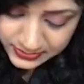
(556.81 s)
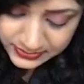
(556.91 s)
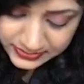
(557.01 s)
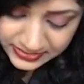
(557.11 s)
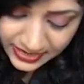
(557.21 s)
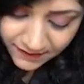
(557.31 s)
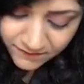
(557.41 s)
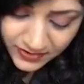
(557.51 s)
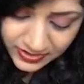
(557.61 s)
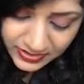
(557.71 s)

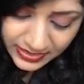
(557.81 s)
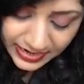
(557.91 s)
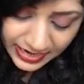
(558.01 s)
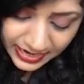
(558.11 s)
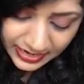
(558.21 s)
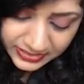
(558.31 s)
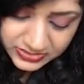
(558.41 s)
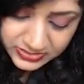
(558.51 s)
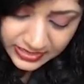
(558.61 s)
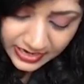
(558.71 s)
7,
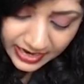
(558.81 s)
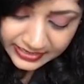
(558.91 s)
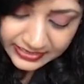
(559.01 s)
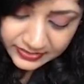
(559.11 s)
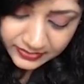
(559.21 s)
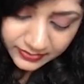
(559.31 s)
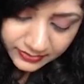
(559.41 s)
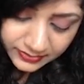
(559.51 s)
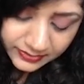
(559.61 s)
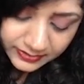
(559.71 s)
8, 9,
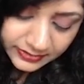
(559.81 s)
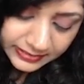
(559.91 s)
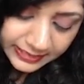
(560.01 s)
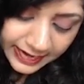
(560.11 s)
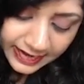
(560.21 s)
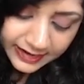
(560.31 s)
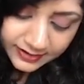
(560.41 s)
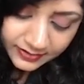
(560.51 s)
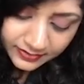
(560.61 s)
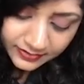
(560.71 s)
10,
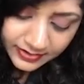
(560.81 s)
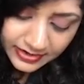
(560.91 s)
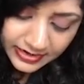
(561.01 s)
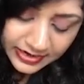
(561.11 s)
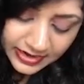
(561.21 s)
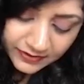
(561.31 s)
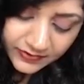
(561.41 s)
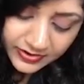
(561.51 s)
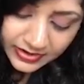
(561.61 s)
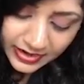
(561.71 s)

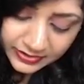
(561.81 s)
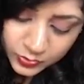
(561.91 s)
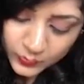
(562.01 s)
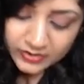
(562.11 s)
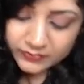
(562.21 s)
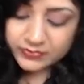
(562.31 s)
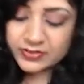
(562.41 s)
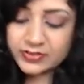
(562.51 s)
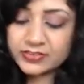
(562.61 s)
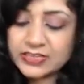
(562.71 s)
11 and 12.
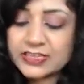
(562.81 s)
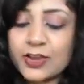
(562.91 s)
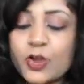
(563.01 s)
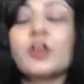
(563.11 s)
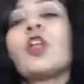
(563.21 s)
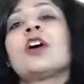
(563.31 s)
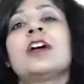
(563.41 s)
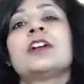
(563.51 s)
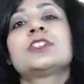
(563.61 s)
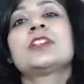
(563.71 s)
These are your clock
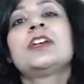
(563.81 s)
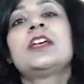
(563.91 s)
hours.